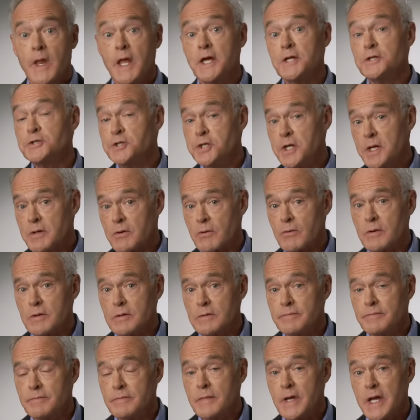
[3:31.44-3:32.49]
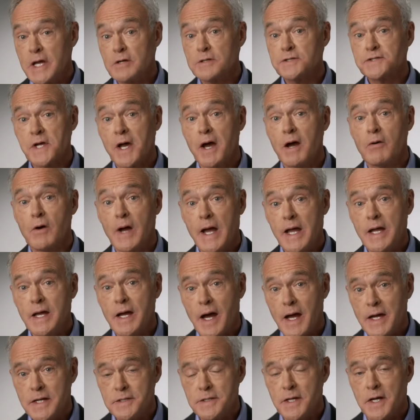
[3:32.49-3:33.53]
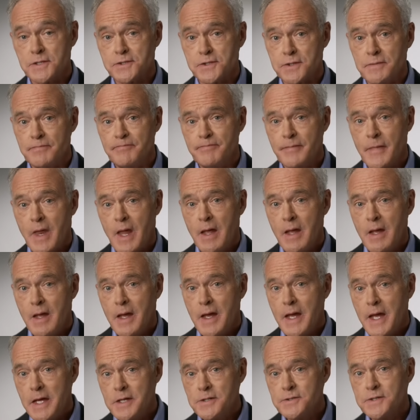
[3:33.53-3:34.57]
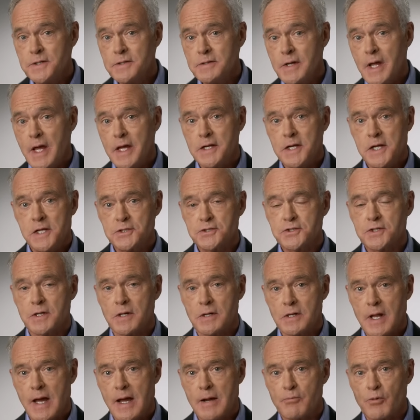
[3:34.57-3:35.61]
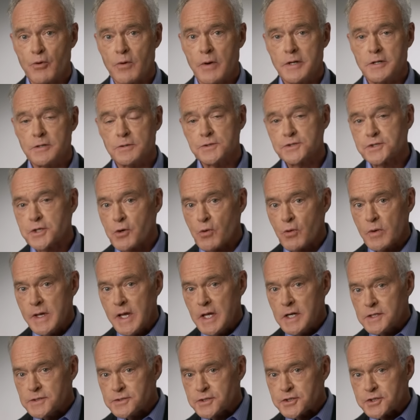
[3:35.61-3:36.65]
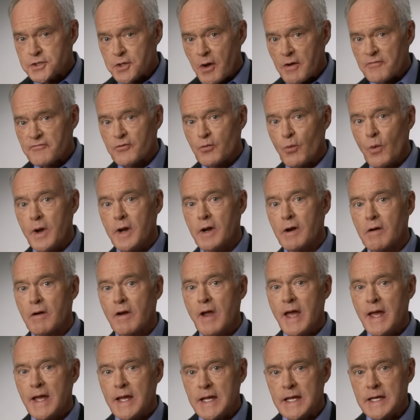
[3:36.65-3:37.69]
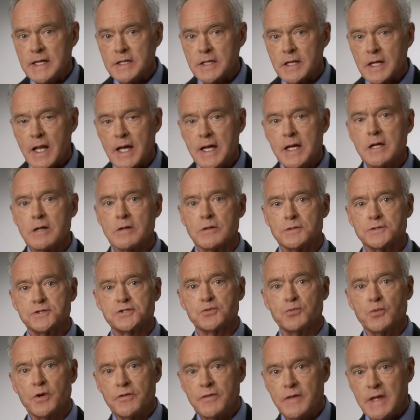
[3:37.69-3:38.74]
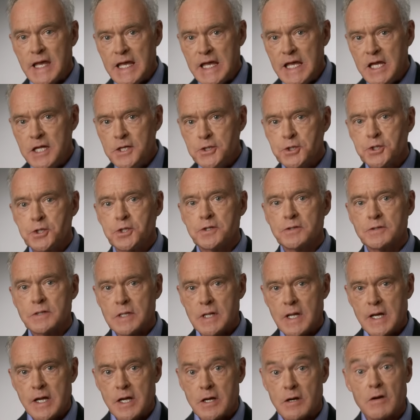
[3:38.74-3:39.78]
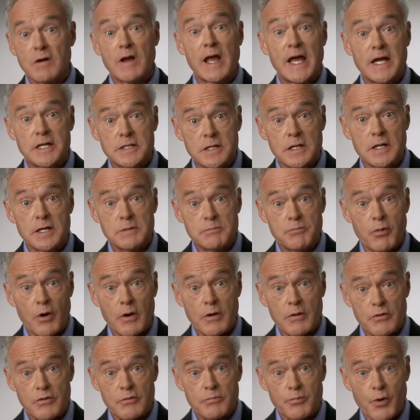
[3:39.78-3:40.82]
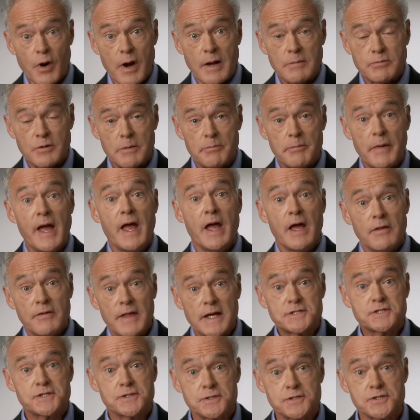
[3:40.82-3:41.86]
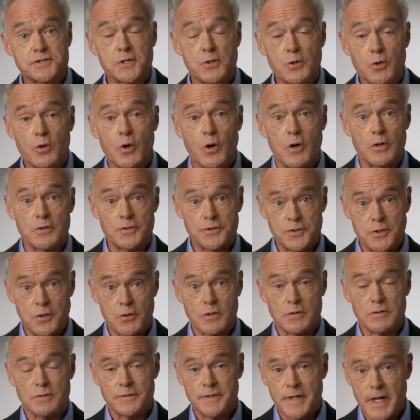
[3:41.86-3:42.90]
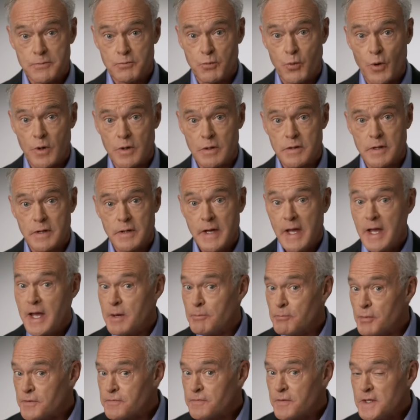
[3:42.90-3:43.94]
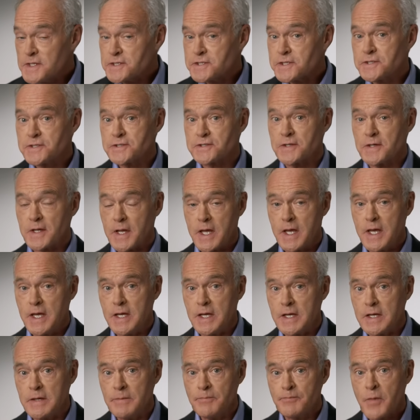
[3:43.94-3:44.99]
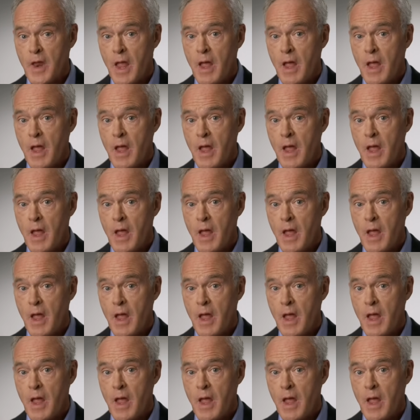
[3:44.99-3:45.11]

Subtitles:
In general, here's how AI does it. Hinton and his collaborators created software in layers, with each layer handling part of the problem. That's the so-called neural network. But this is the key.